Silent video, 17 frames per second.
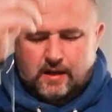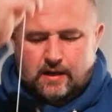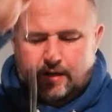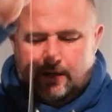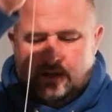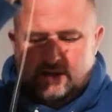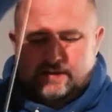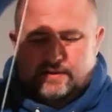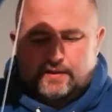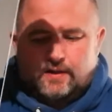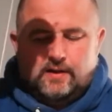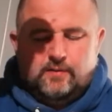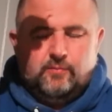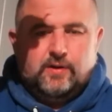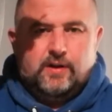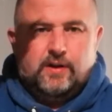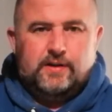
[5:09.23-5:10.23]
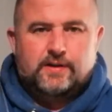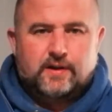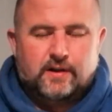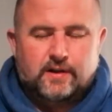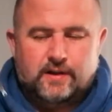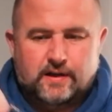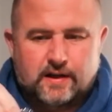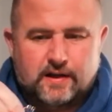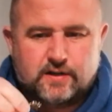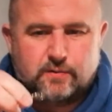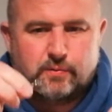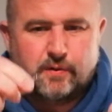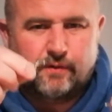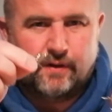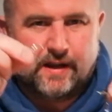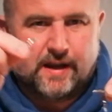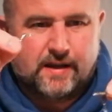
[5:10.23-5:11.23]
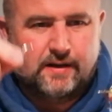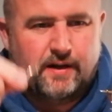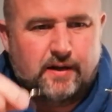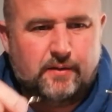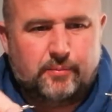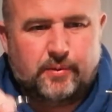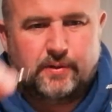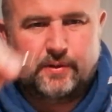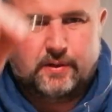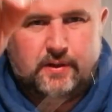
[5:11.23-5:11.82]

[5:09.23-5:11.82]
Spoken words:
And this time when I tighten the swivel end up,